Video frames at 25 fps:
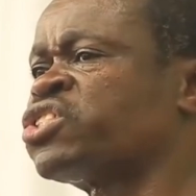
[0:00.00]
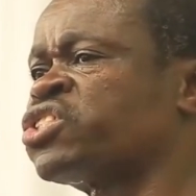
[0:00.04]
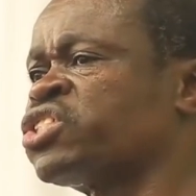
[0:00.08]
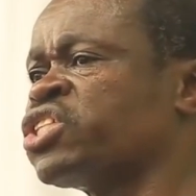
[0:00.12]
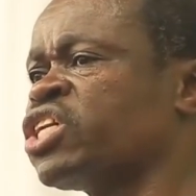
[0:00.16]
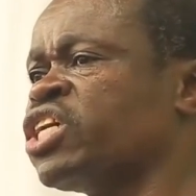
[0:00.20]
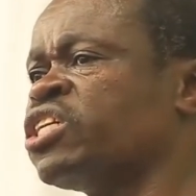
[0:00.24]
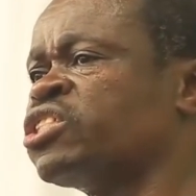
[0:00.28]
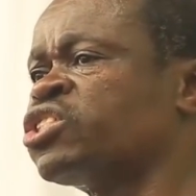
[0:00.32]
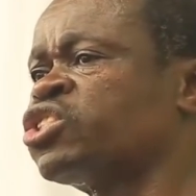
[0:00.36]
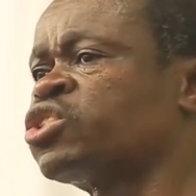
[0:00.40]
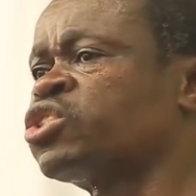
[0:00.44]

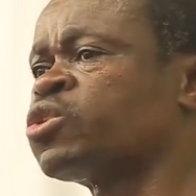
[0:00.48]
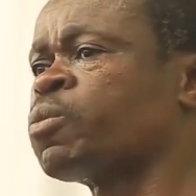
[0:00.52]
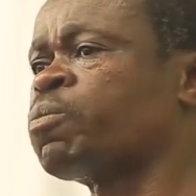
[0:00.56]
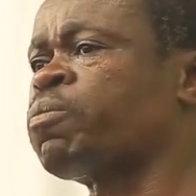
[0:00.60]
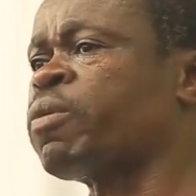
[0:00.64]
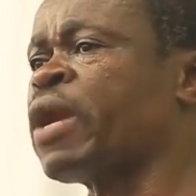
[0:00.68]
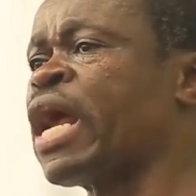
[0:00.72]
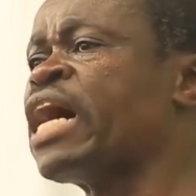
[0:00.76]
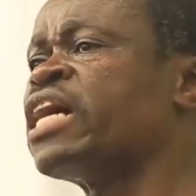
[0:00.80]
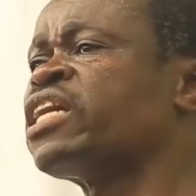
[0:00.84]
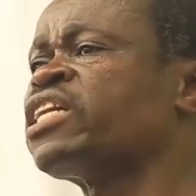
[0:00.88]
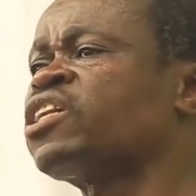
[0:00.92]
seeds to
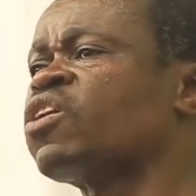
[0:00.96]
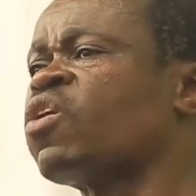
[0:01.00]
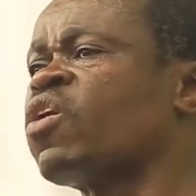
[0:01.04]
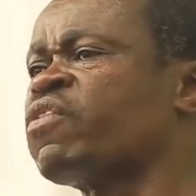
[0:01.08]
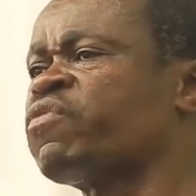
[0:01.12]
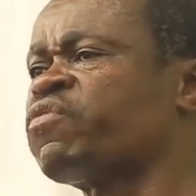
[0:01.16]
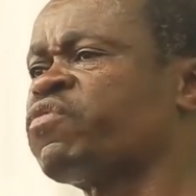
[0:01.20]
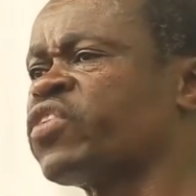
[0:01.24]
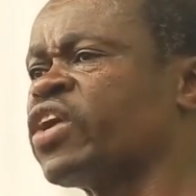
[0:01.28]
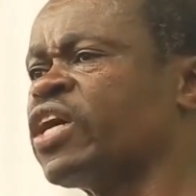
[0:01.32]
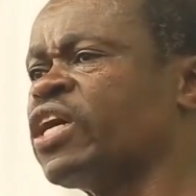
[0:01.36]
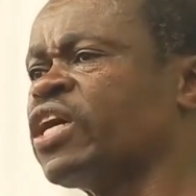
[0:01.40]
plant our
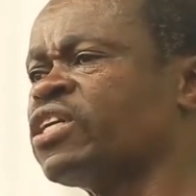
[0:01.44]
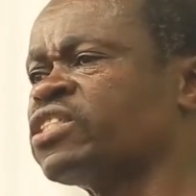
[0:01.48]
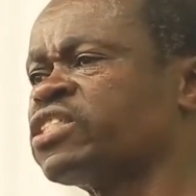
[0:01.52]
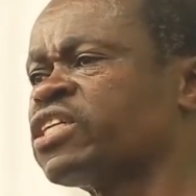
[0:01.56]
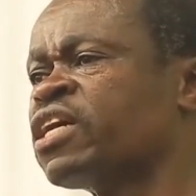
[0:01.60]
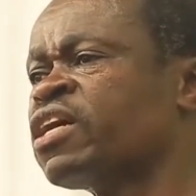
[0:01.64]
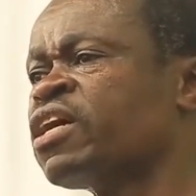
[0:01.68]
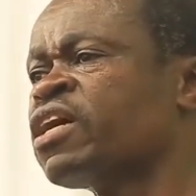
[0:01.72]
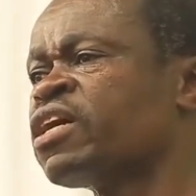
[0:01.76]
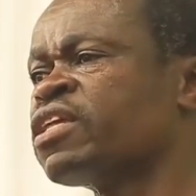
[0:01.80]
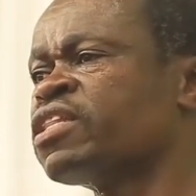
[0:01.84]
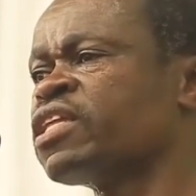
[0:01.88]
fields.
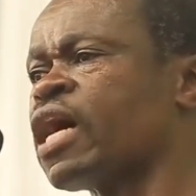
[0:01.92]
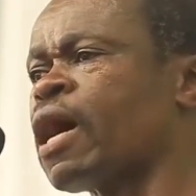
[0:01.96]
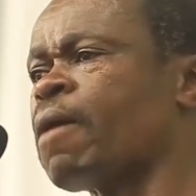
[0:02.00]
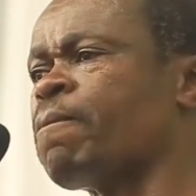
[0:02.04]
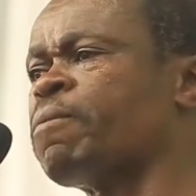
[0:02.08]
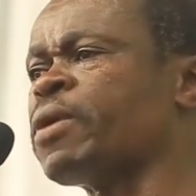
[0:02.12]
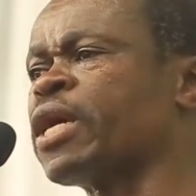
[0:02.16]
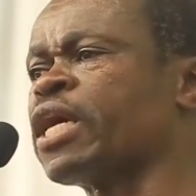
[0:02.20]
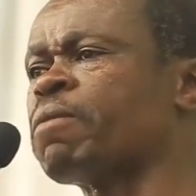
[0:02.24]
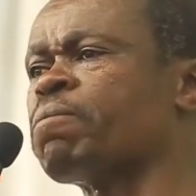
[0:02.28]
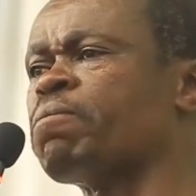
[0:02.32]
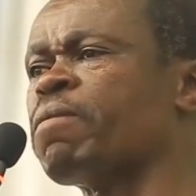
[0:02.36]
They are
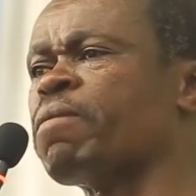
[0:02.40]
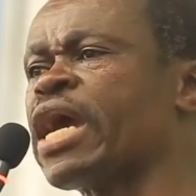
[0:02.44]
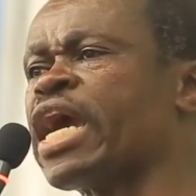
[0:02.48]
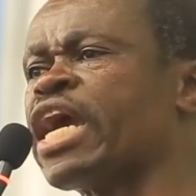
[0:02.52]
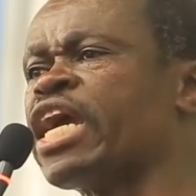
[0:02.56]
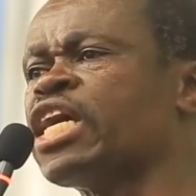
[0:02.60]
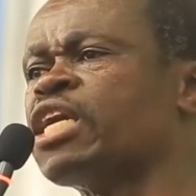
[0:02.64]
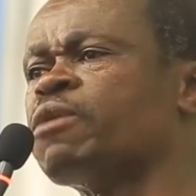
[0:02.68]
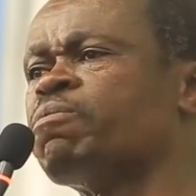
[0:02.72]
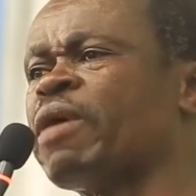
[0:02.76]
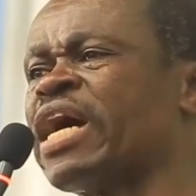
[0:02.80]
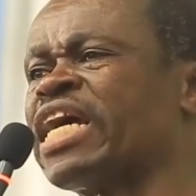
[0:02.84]
being
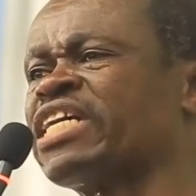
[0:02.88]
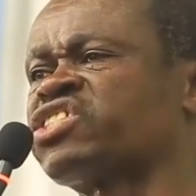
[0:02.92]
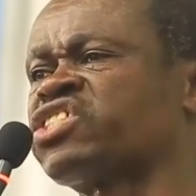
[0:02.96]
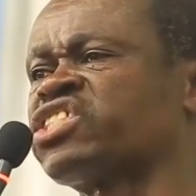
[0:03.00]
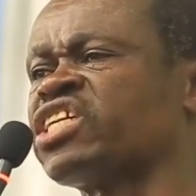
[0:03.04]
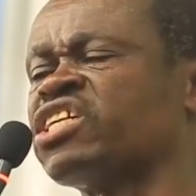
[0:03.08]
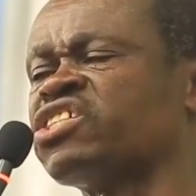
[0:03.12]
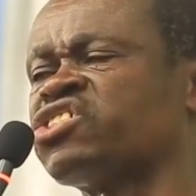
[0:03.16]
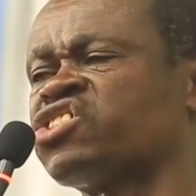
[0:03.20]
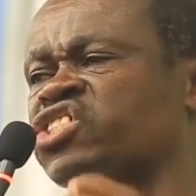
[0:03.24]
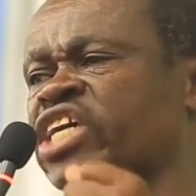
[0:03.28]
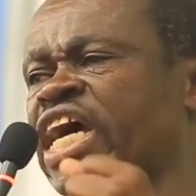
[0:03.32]
made by
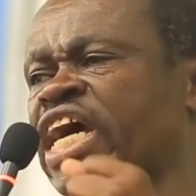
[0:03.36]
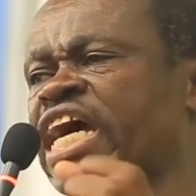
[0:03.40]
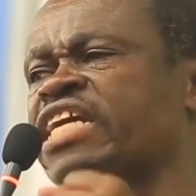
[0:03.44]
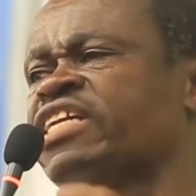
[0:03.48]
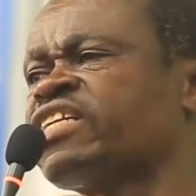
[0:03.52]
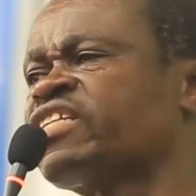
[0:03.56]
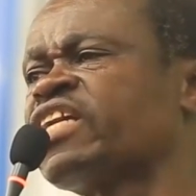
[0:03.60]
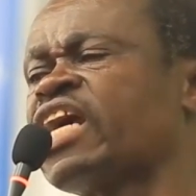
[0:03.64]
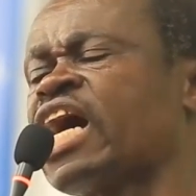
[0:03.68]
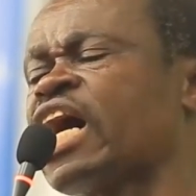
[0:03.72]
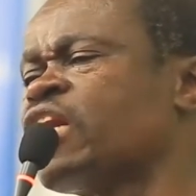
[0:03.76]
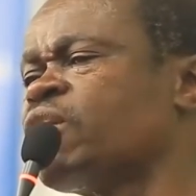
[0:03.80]

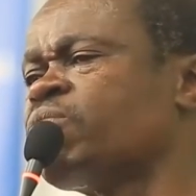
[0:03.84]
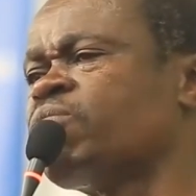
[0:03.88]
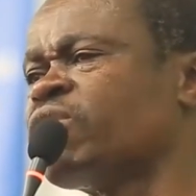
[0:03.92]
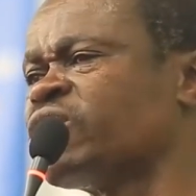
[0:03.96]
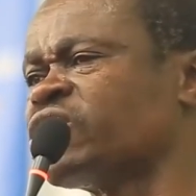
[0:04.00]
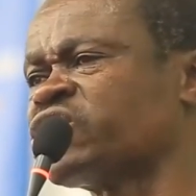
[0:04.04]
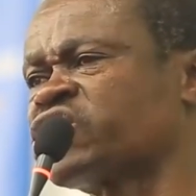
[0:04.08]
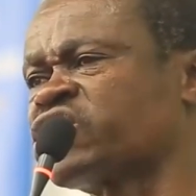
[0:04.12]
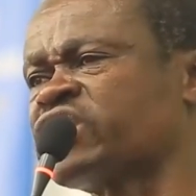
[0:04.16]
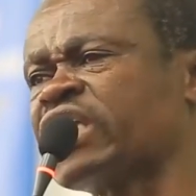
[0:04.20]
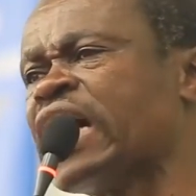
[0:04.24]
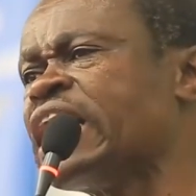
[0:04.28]
Syngenta and
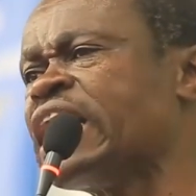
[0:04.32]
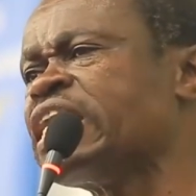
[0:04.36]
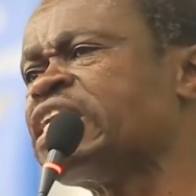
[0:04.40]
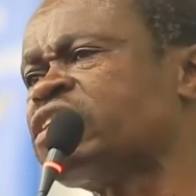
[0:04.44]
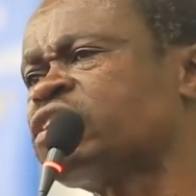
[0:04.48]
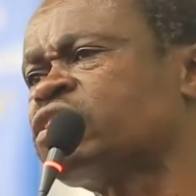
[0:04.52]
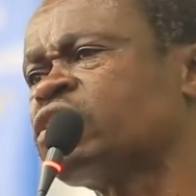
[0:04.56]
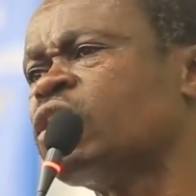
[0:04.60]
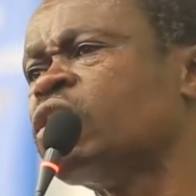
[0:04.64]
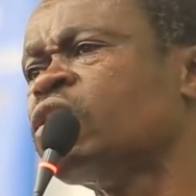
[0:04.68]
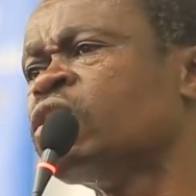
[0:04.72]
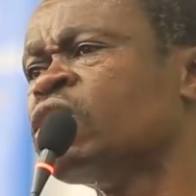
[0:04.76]

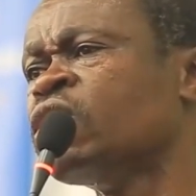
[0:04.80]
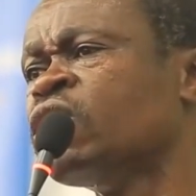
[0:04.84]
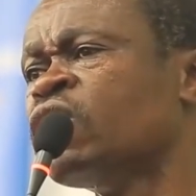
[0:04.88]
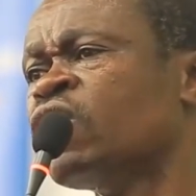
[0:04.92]
Monsanto.